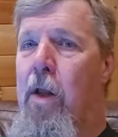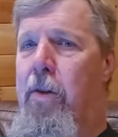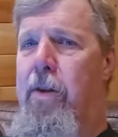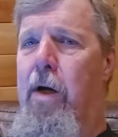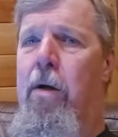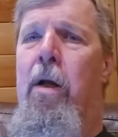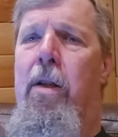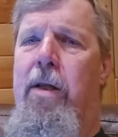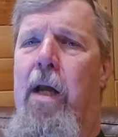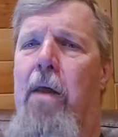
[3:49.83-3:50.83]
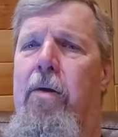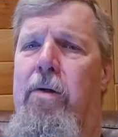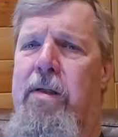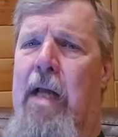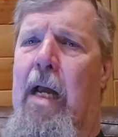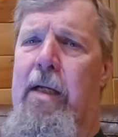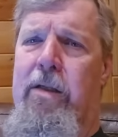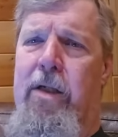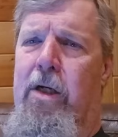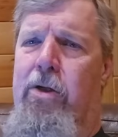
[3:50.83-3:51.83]
There, the other
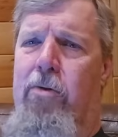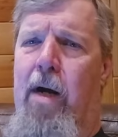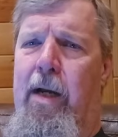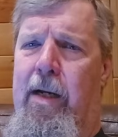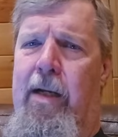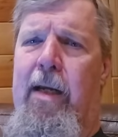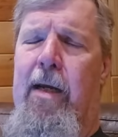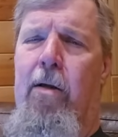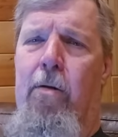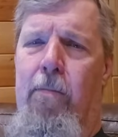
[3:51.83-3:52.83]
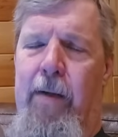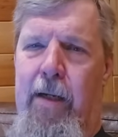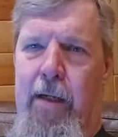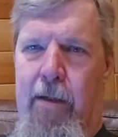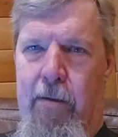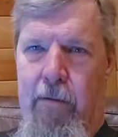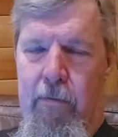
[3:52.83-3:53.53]
side's going to try to kill me.